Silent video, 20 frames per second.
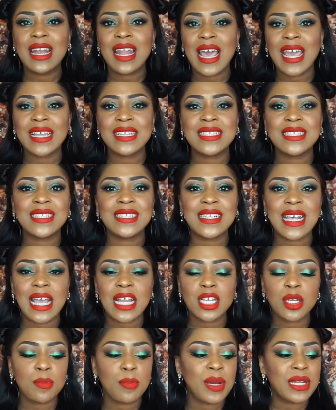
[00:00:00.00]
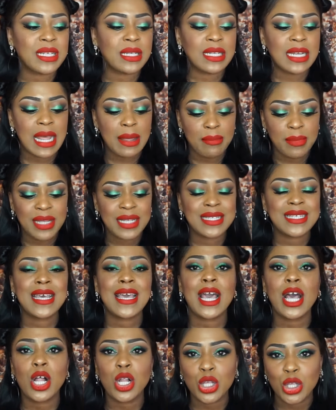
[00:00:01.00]
light scent, but let me
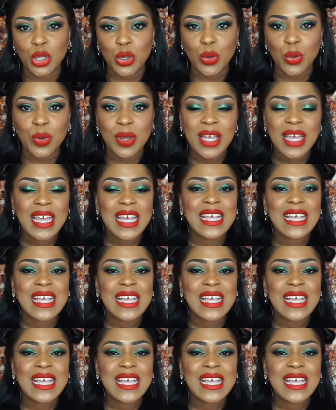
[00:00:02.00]
tell you,